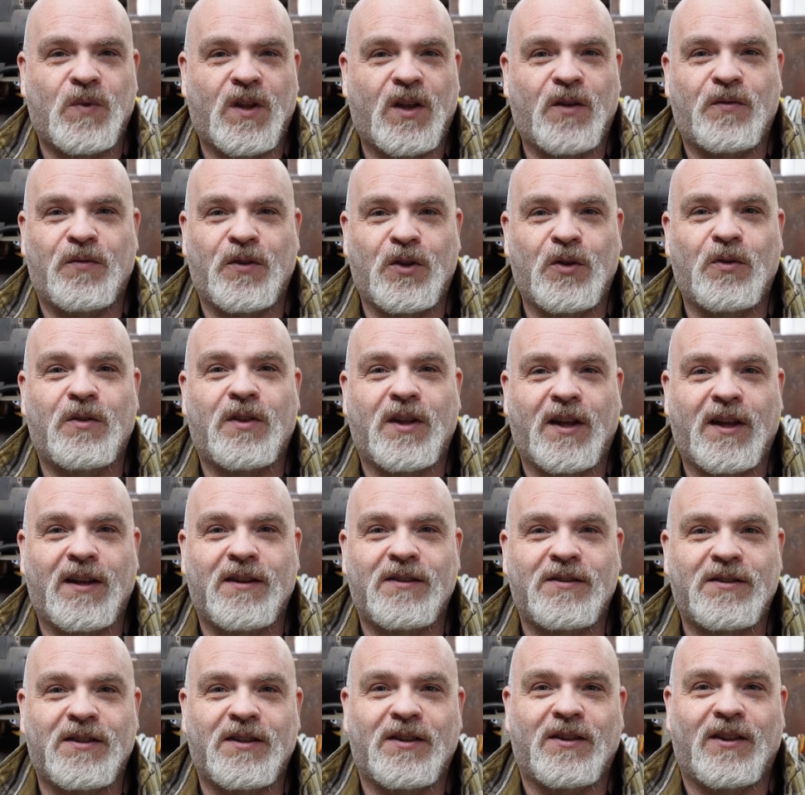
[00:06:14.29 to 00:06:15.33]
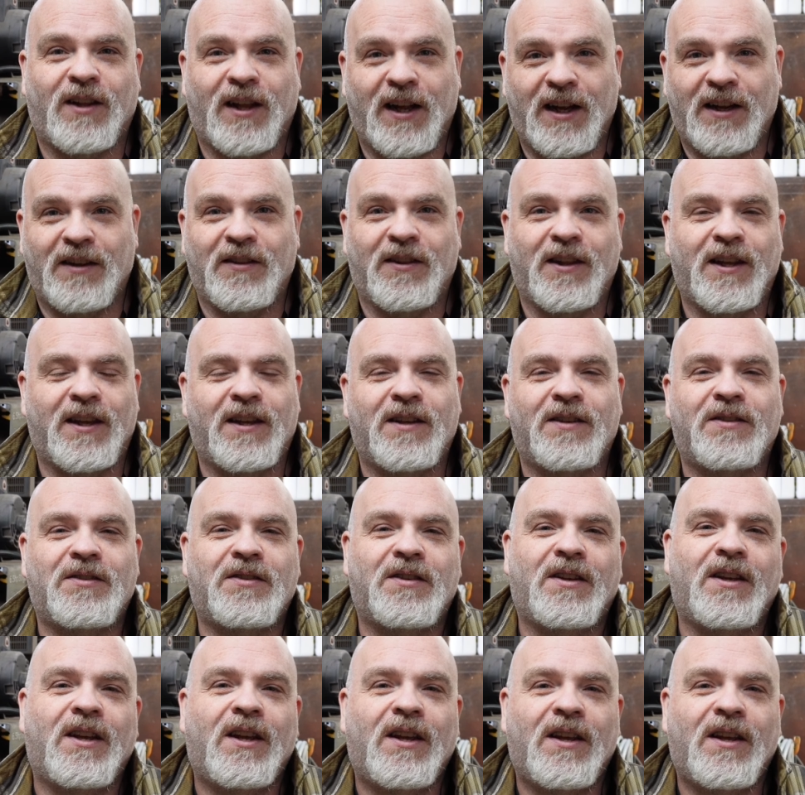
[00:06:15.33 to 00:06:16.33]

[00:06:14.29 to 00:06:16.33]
a few things like this,